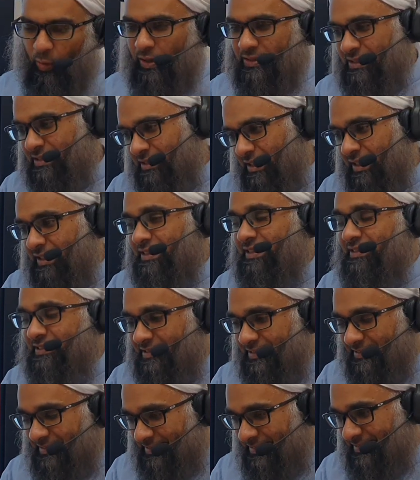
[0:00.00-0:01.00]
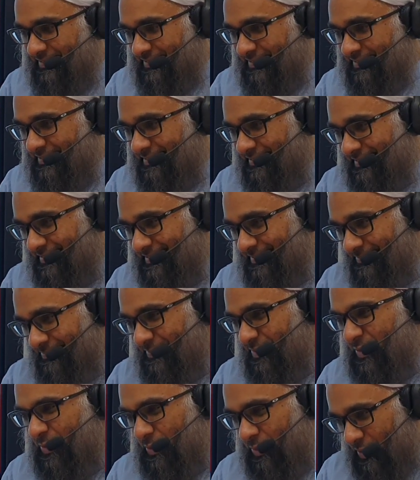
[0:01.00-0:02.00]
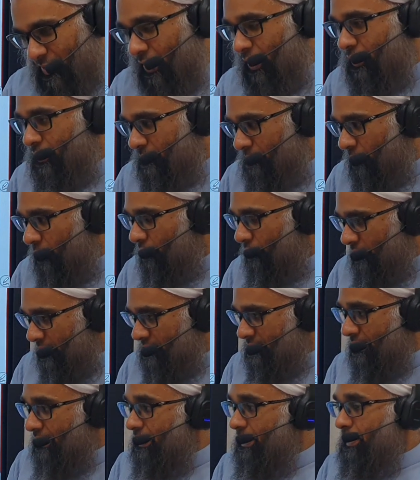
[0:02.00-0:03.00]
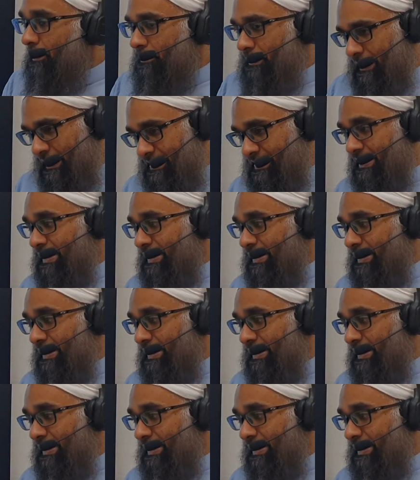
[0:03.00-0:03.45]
or is it taqeed? You can argue both ways. But he's